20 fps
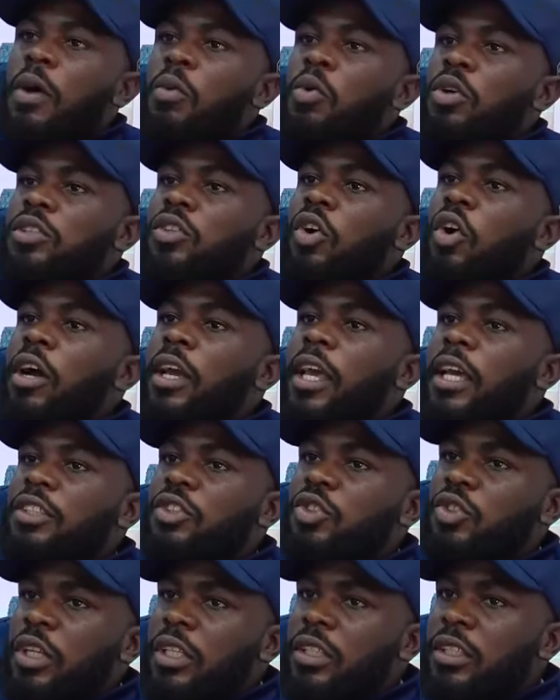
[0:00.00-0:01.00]
was
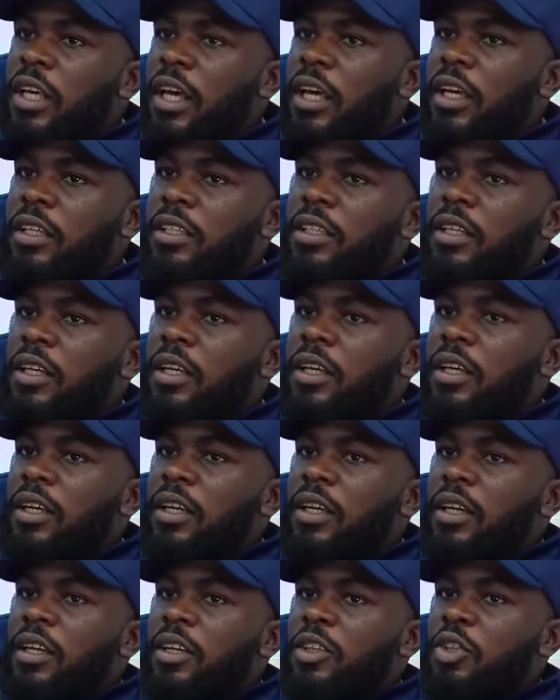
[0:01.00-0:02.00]
orchestrated,
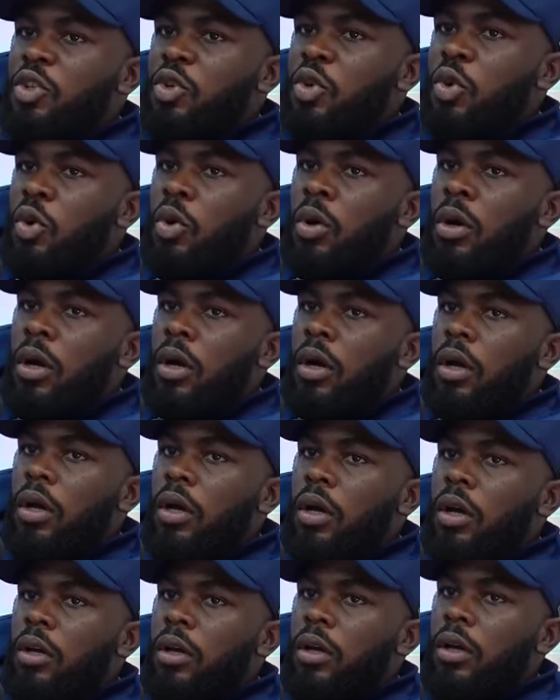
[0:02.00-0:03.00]
you know,
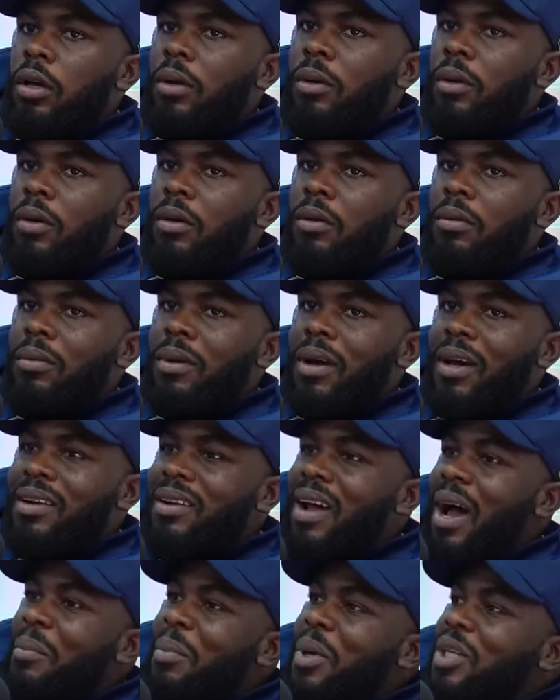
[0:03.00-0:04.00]
an
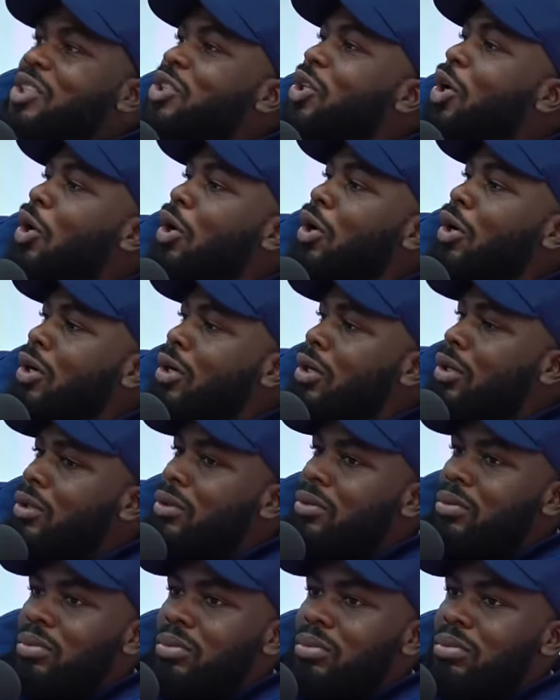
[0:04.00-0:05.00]
amateur
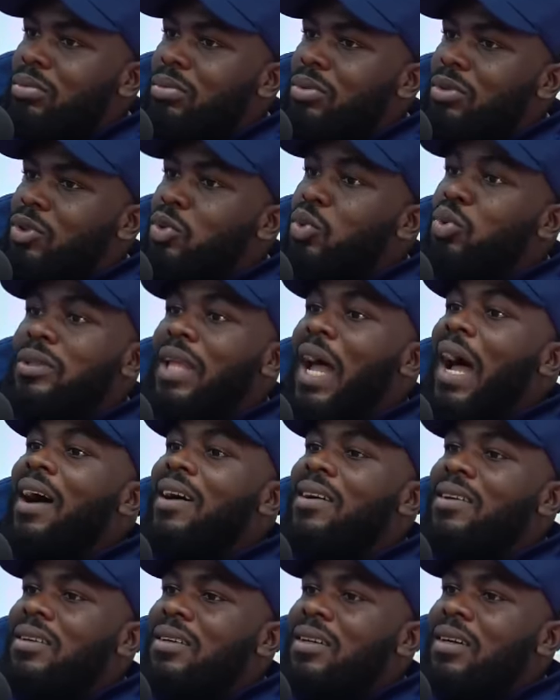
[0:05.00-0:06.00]
shooter.
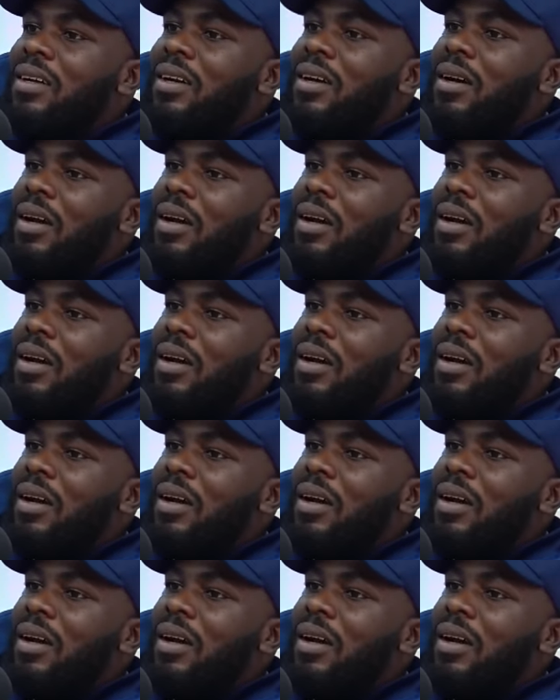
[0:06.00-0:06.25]
Yeah.